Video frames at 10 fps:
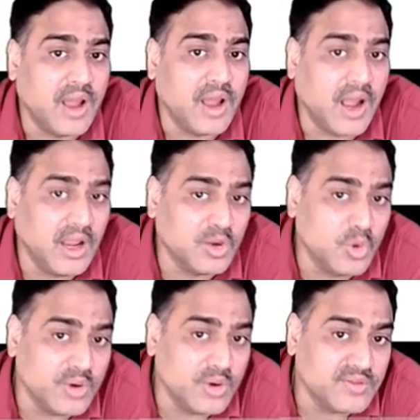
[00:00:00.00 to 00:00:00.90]
I'll go
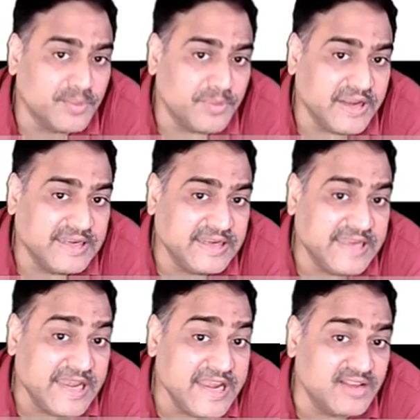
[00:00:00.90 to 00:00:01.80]
and simply
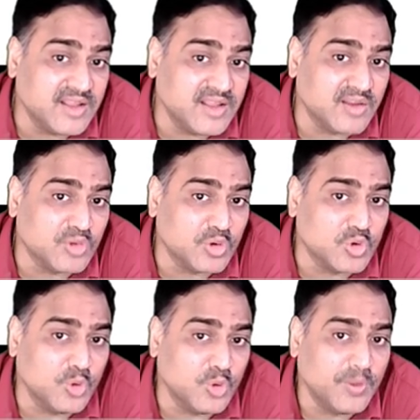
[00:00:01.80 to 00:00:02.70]
delete the resource
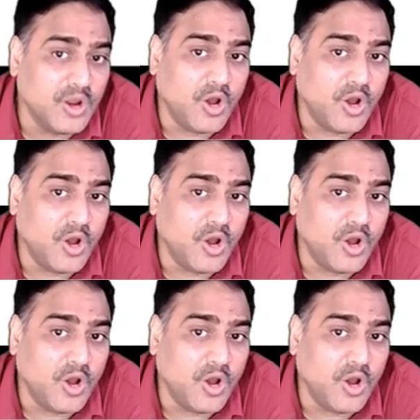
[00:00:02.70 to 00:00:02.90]
group.